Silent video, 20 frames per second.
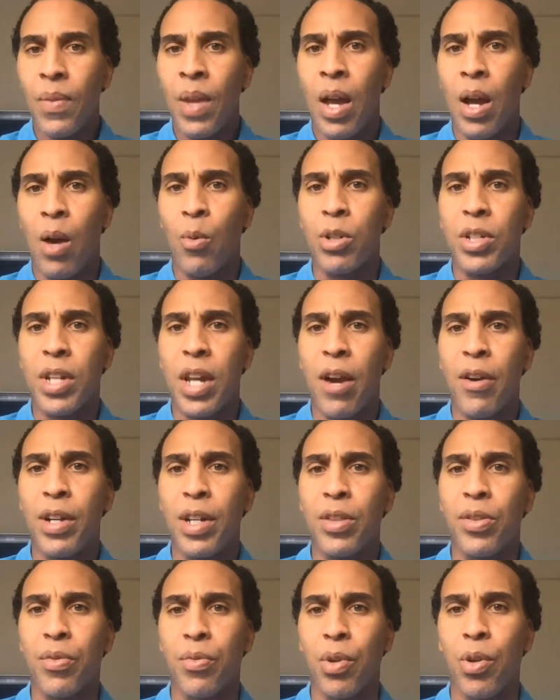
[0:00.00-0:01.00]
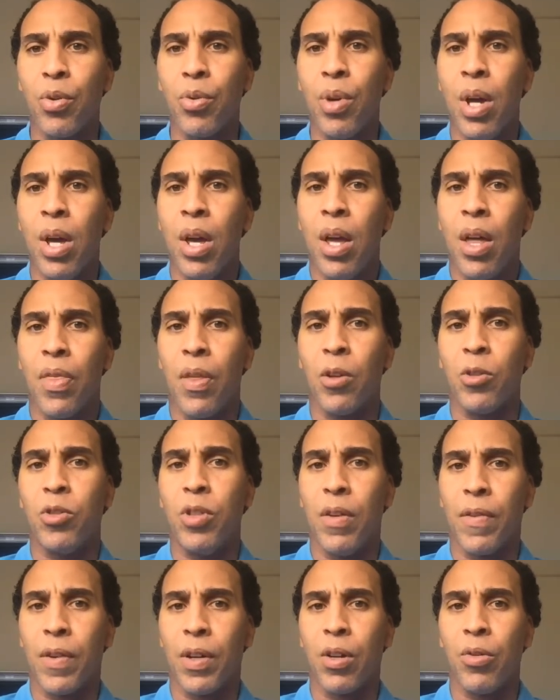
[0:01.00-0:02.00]
uh, which carried it through those
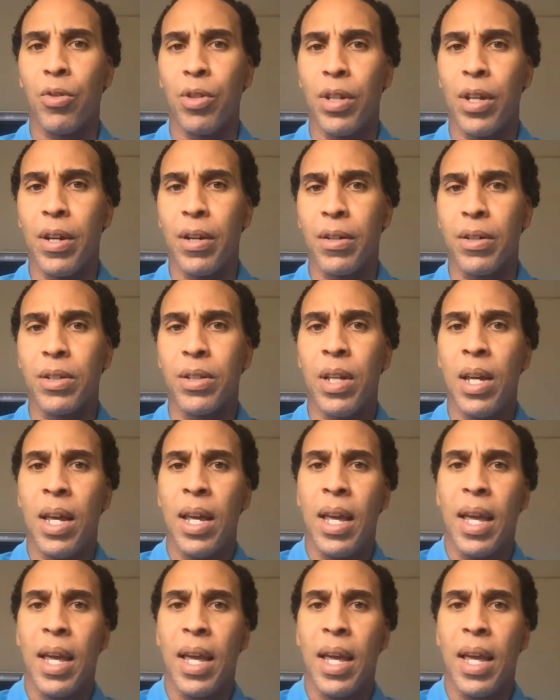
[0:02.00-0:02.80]
difficult years